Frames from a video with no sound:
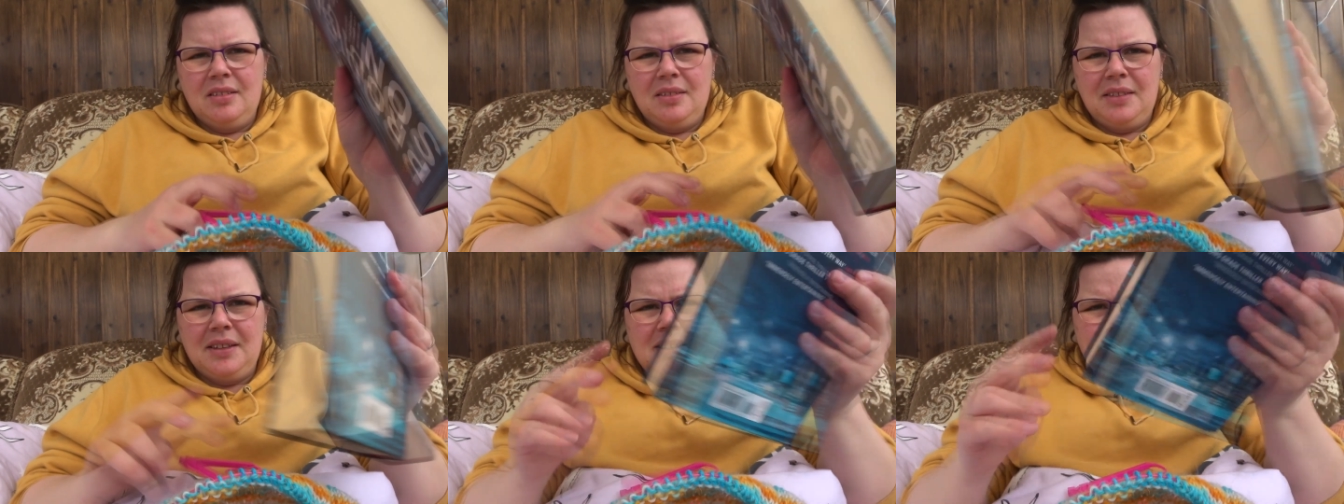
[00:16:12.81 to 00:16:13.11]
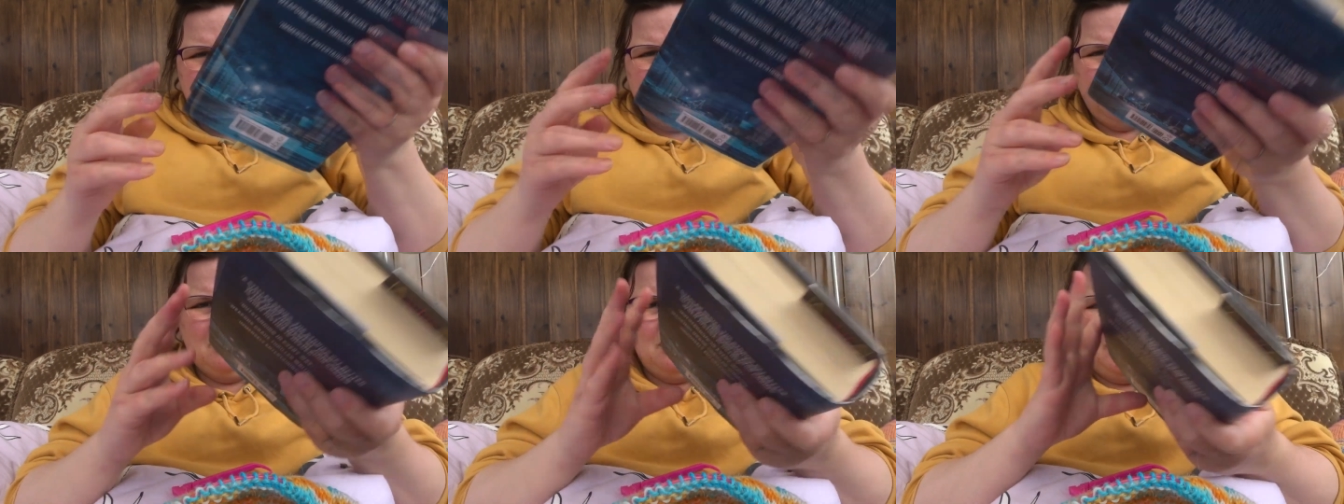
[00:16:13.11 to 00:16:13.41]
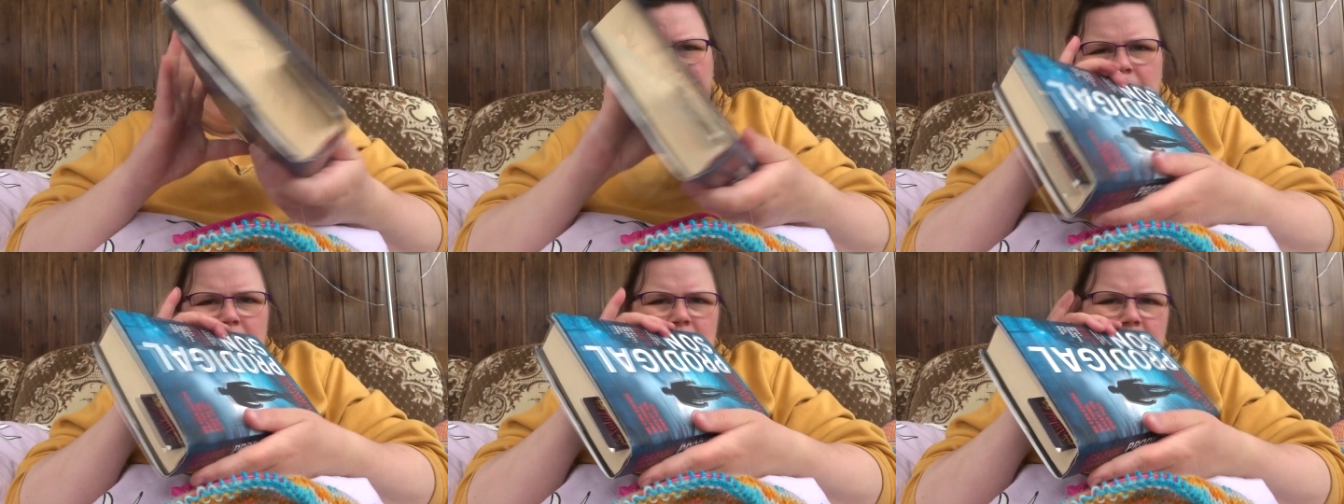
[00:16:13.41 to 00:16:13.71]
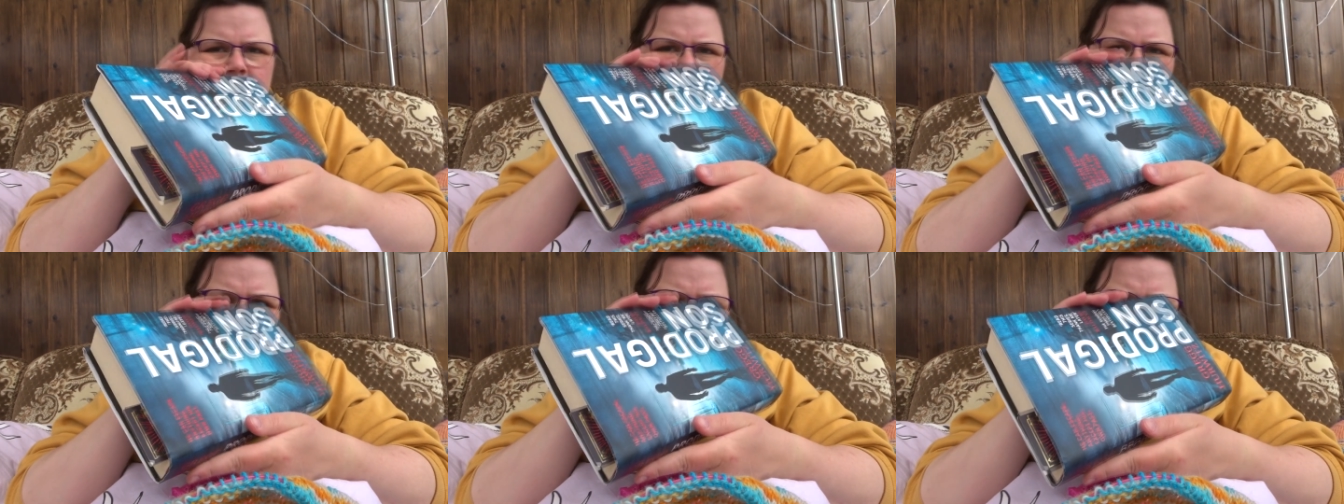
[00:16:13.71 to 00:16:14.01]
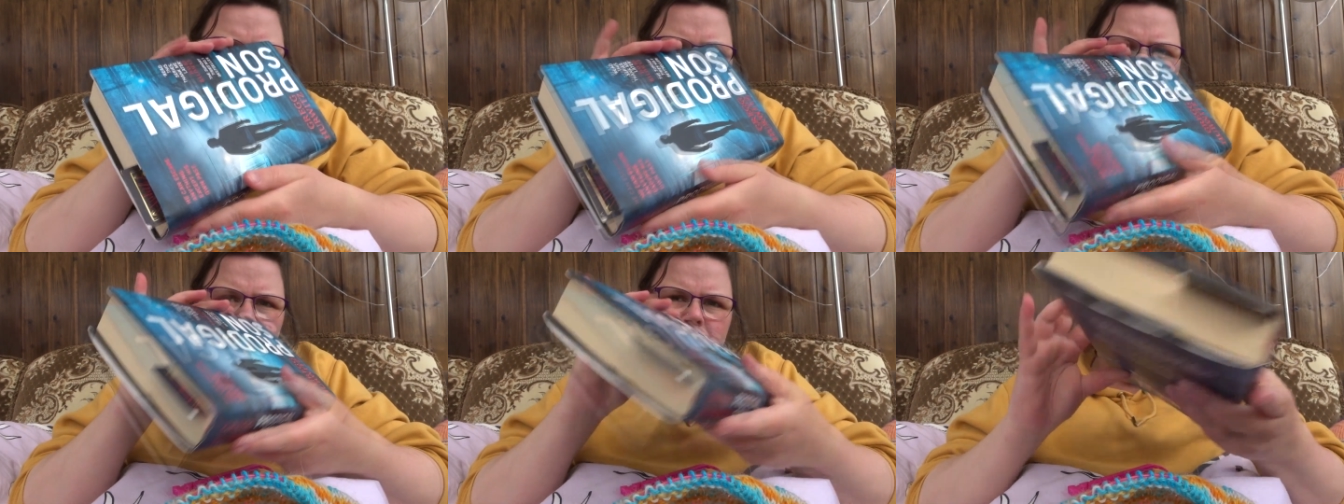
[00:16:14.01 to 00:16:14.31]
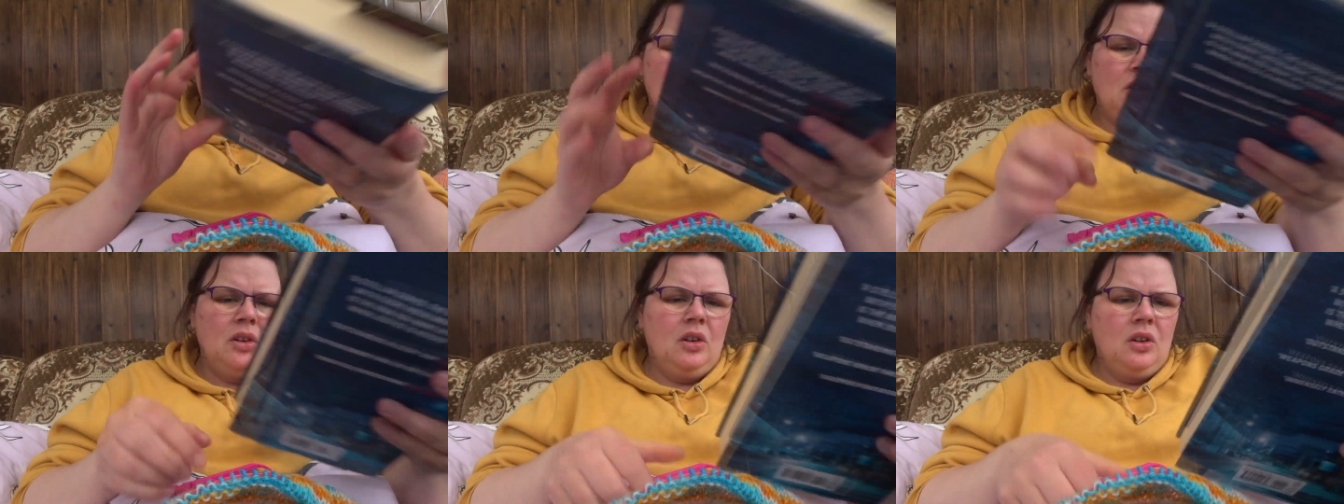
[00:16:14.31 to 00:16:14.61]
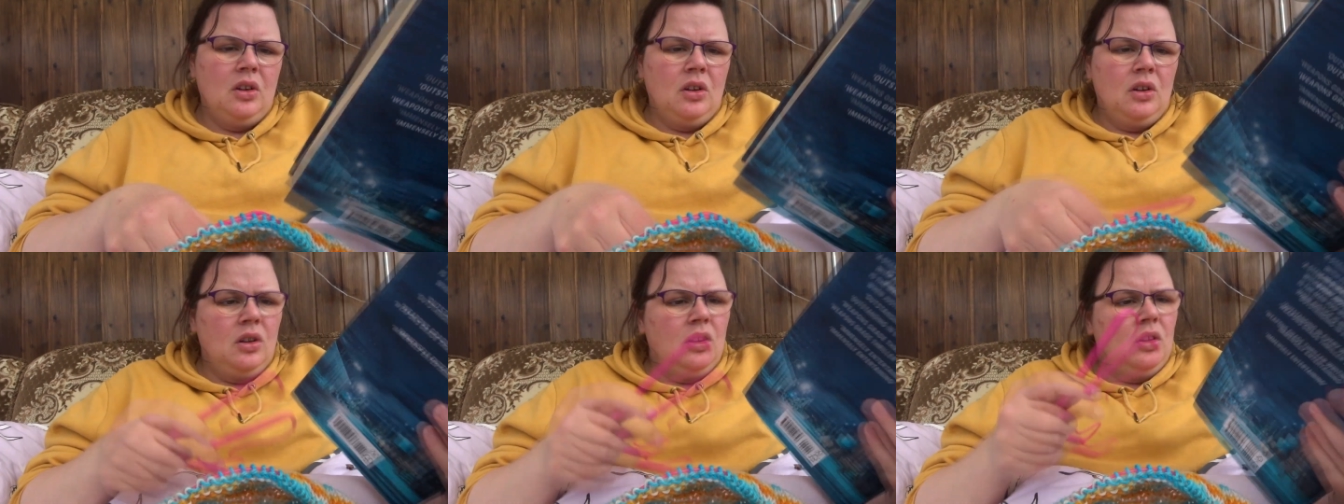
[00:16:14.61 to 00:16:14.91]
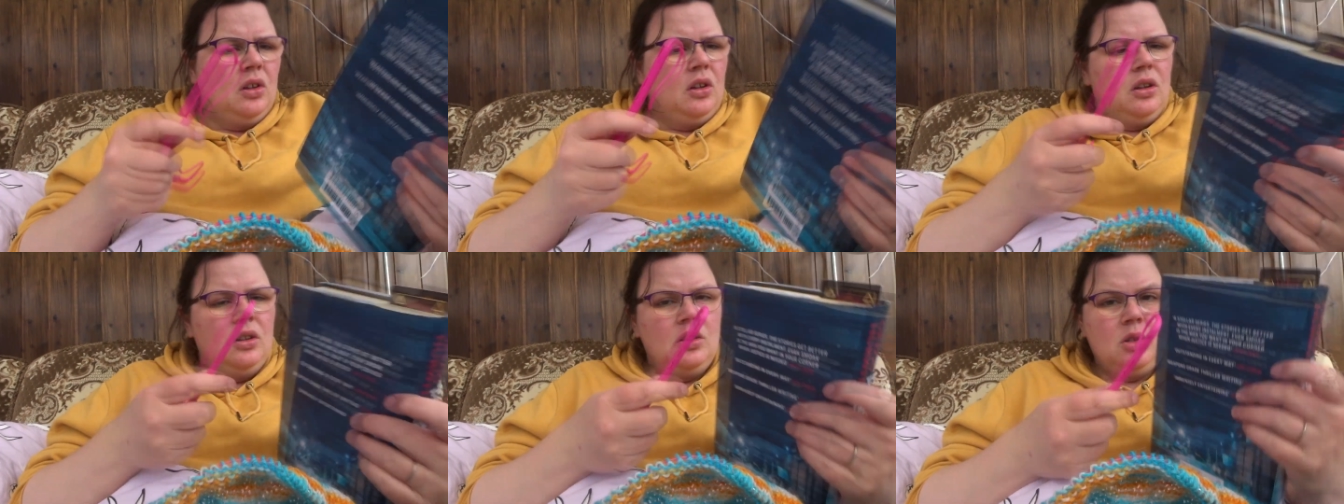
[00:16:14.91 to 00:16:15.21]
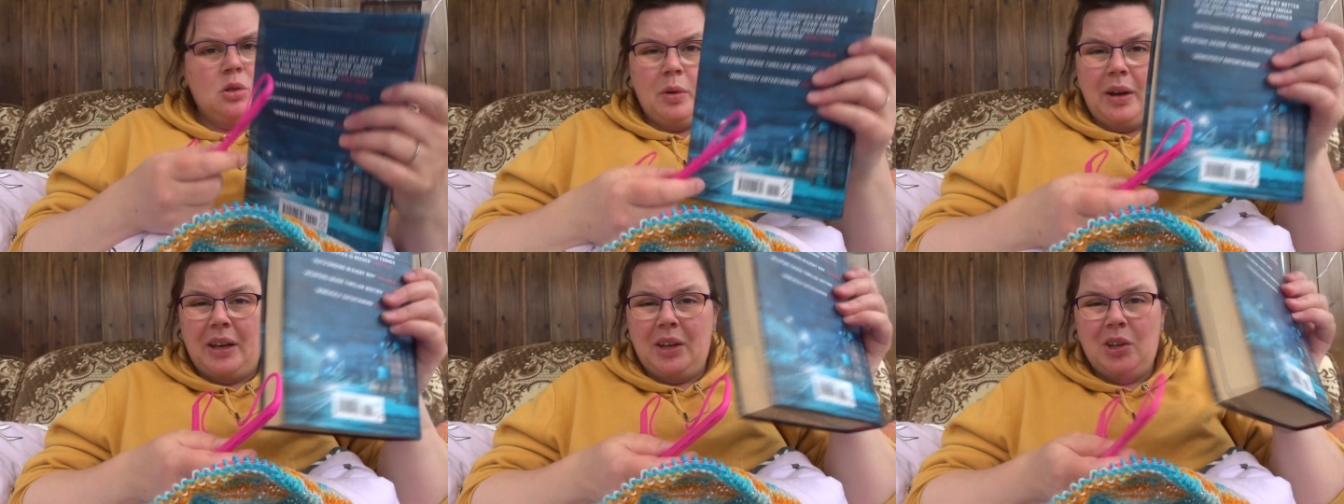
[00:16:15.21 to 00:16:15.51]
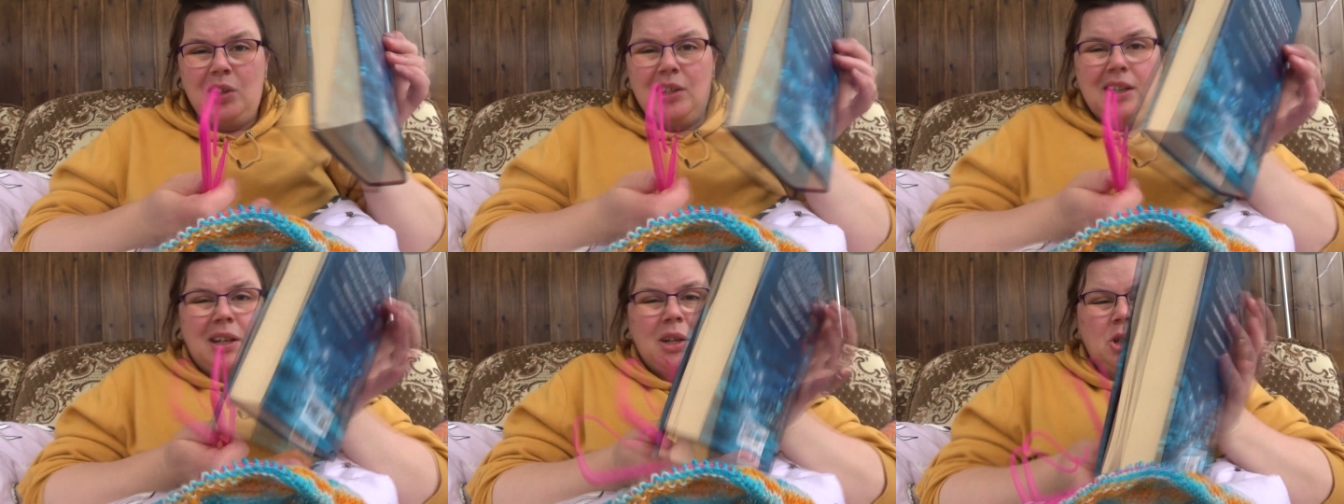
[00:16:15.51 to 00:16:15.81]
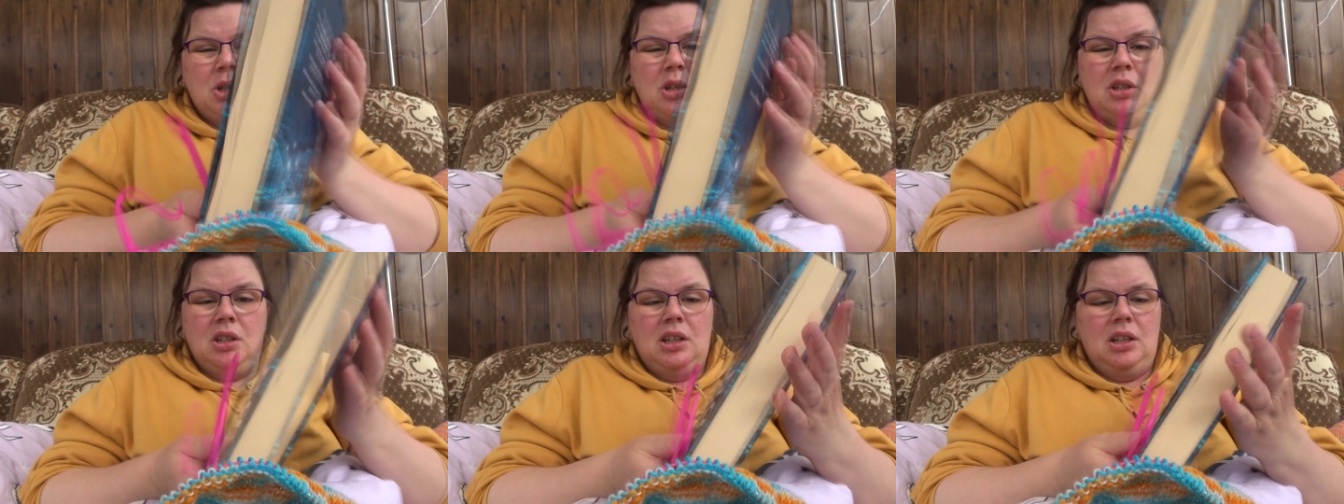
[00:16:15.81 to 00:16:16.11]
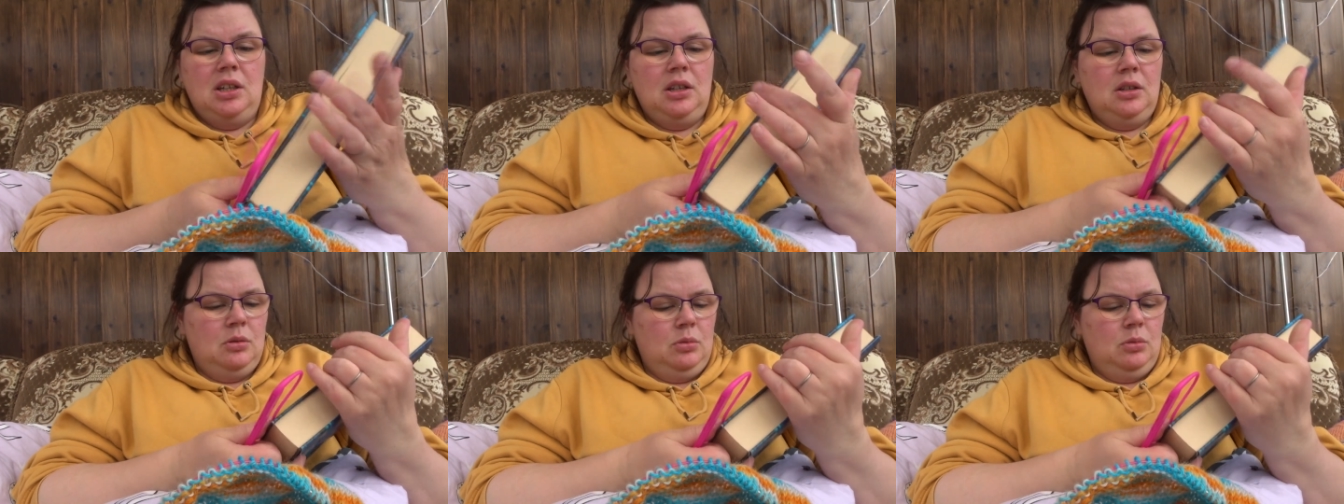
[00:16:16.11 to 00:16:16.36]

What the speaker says: This was my uncle's books. It's quite good actually.